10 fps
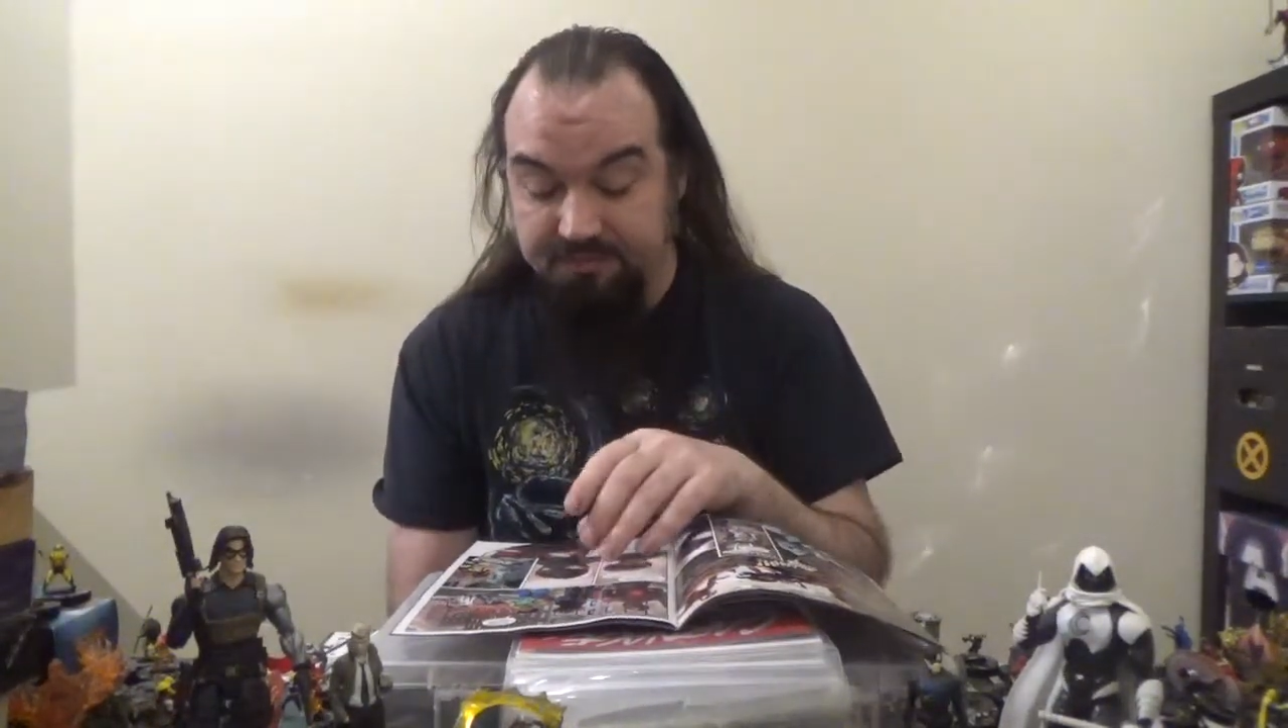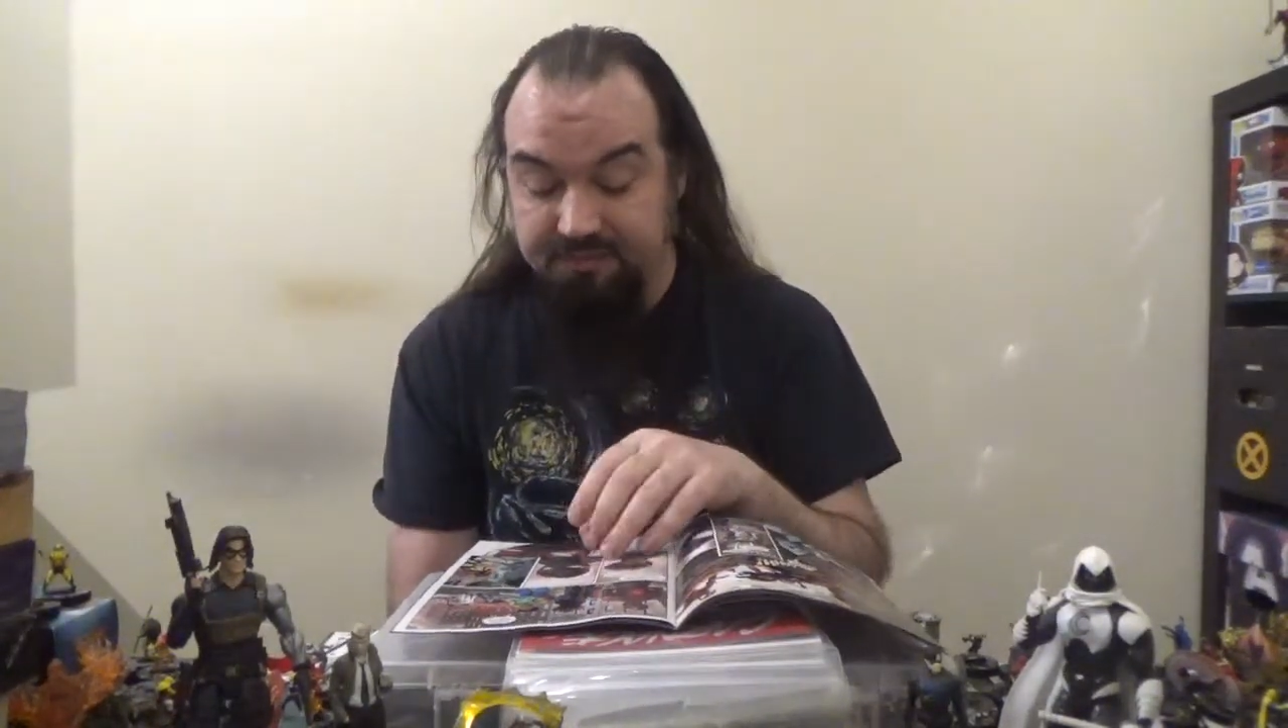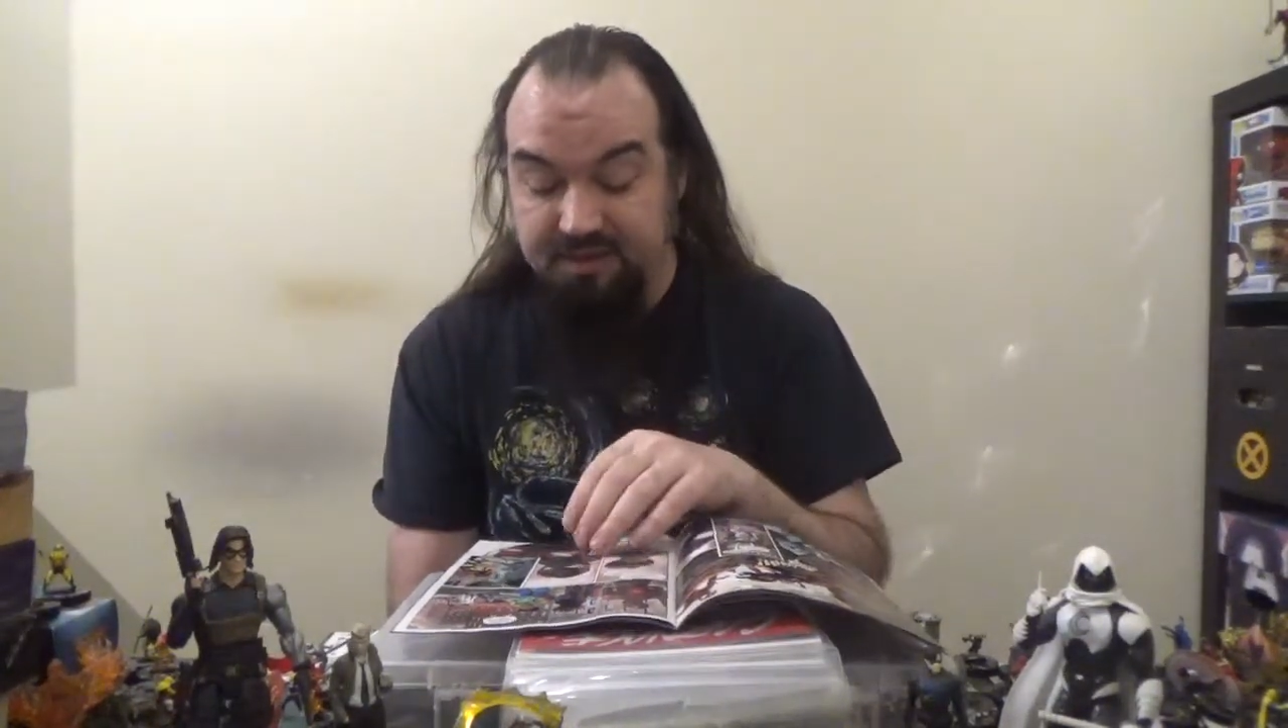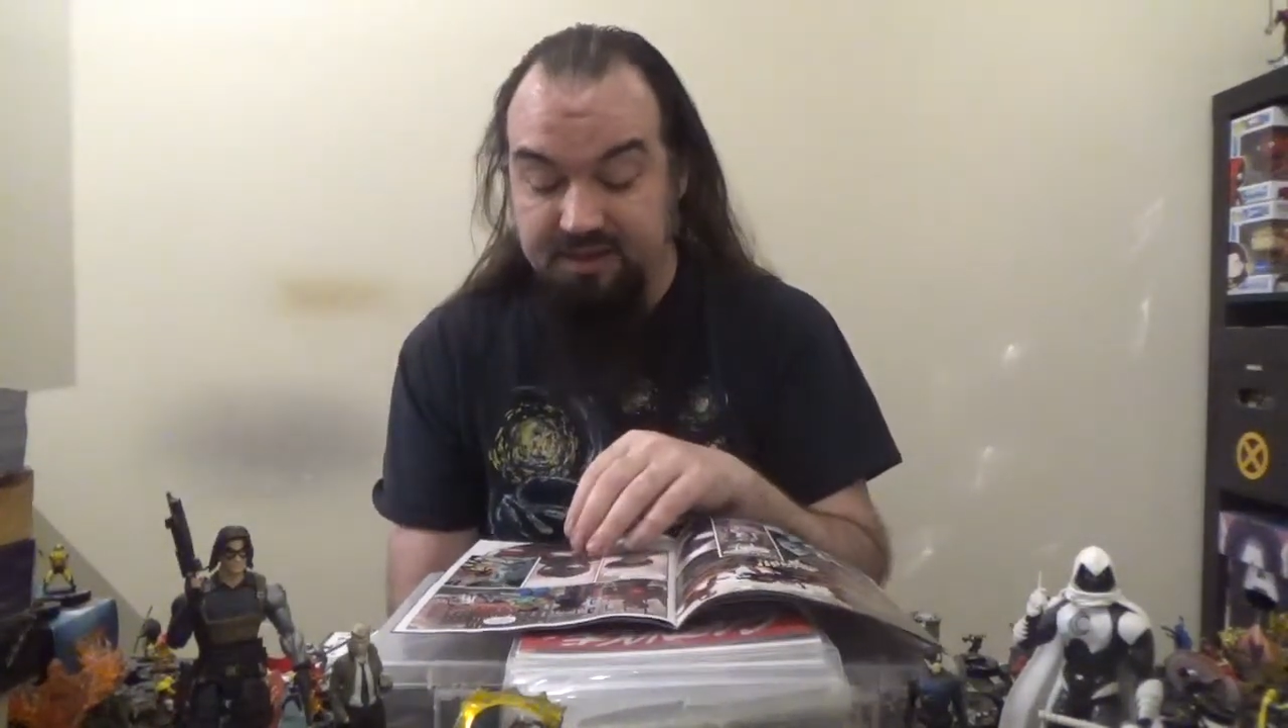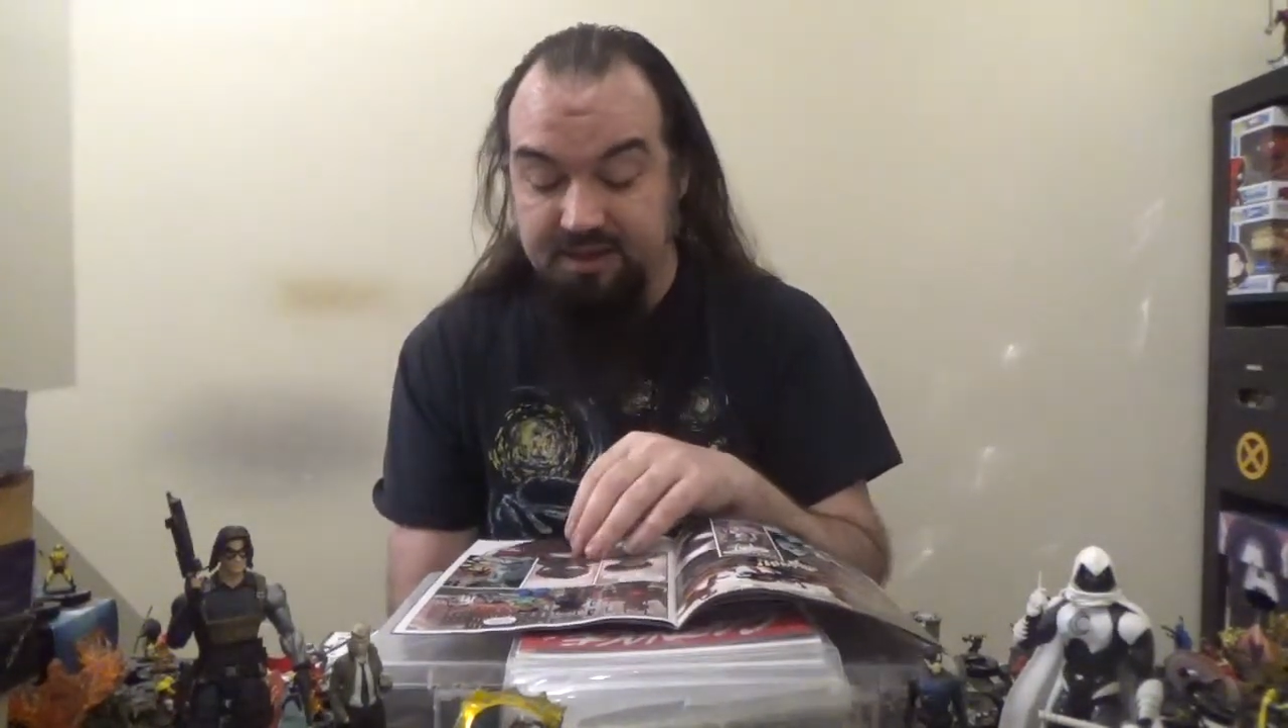of
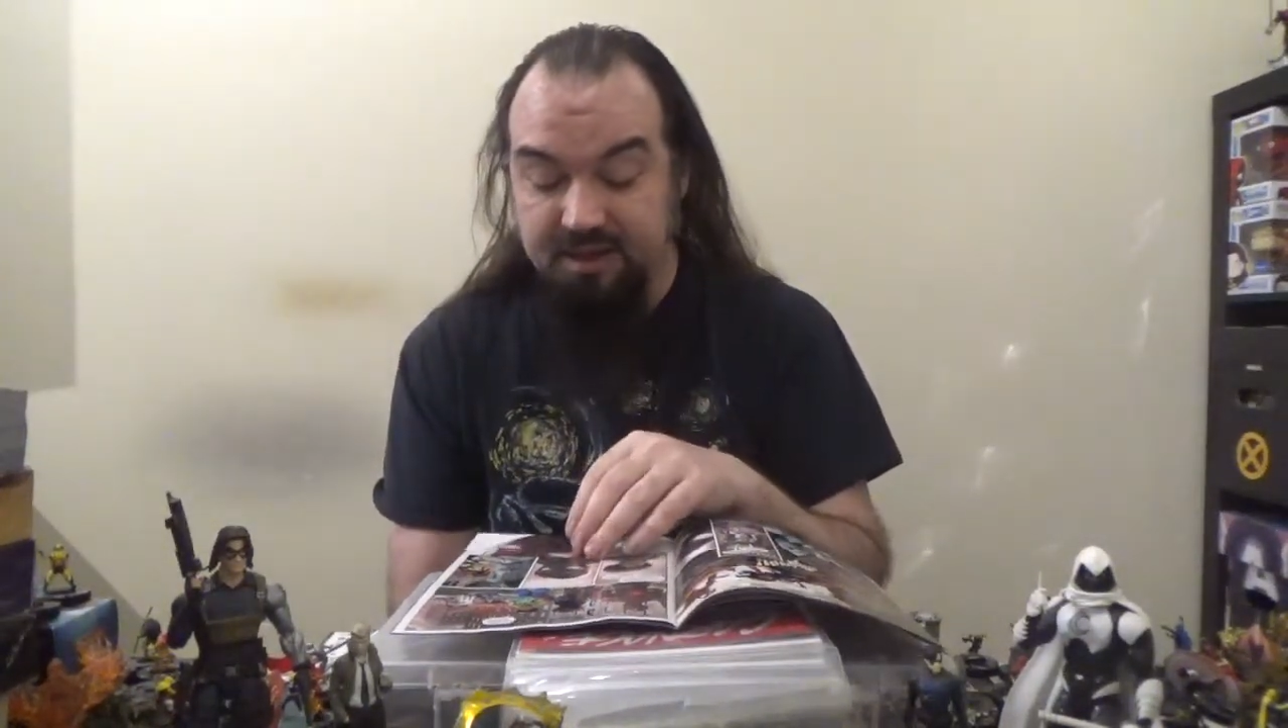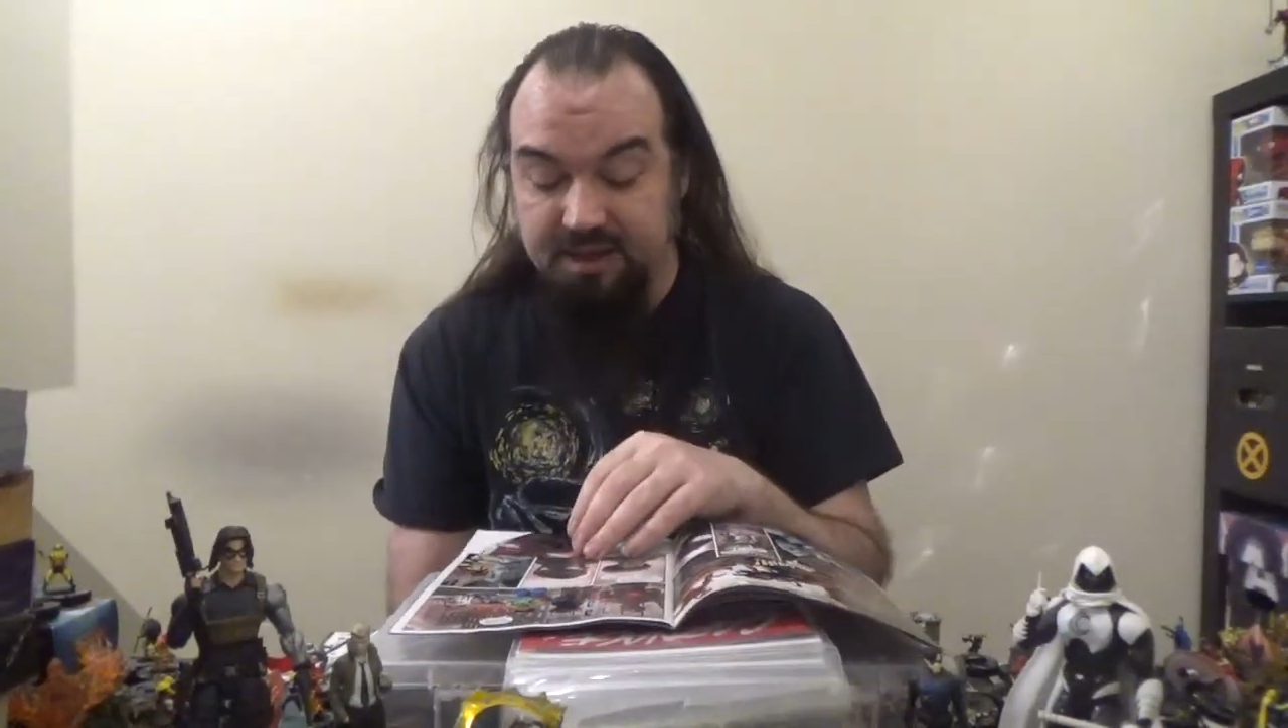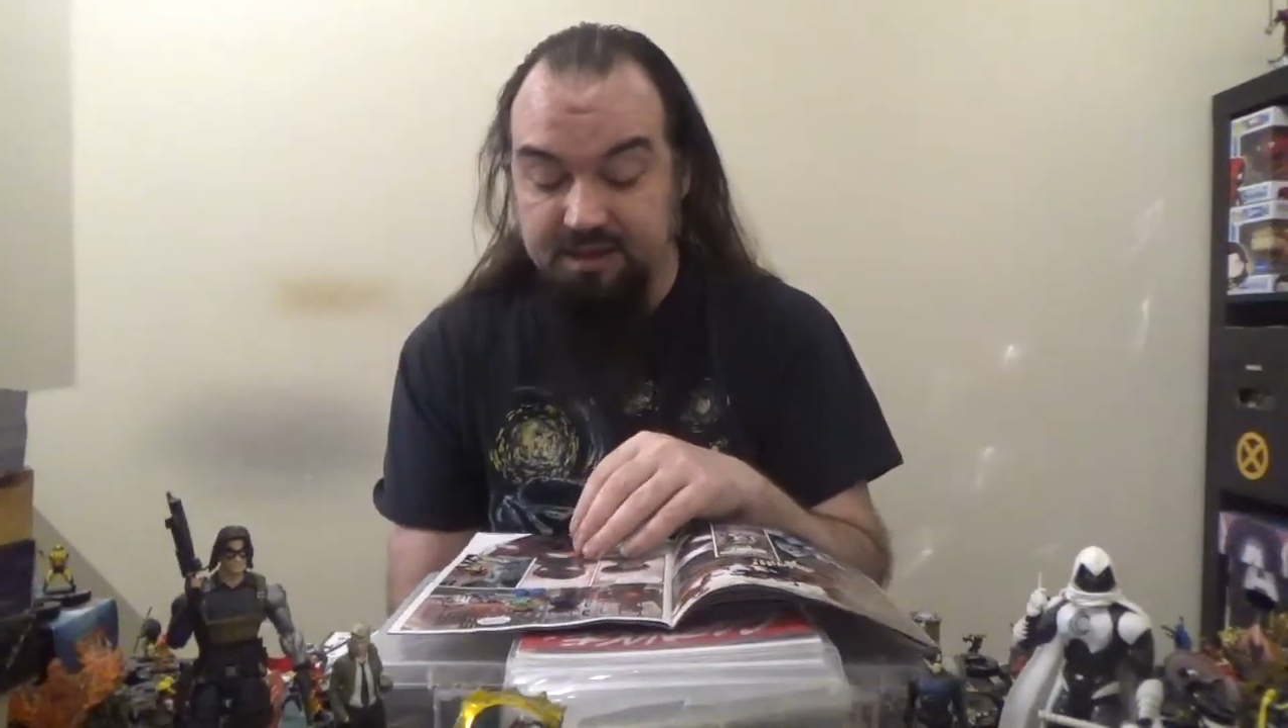the